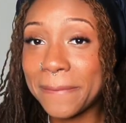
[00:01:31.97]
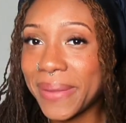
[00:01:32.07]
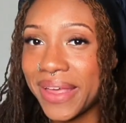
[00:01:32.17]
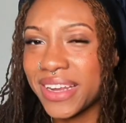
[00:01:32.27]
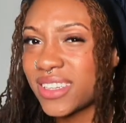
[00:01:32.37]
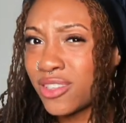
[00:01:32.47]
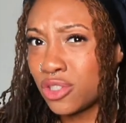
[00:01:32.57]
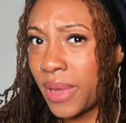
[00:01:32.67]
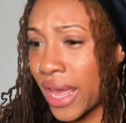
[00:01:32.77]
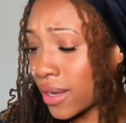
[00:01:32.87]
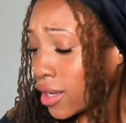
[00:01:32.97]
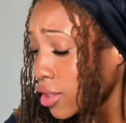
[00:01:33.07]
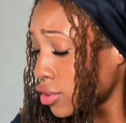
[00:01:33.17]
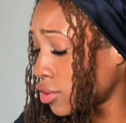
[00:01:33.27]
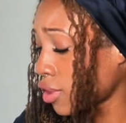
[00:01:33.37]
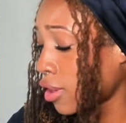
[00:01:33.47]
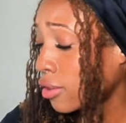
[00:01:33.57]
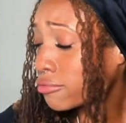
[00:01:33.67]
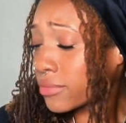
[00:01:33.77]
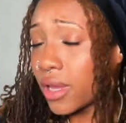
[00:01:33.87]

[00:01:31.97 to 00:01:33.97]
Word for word: but not too bad so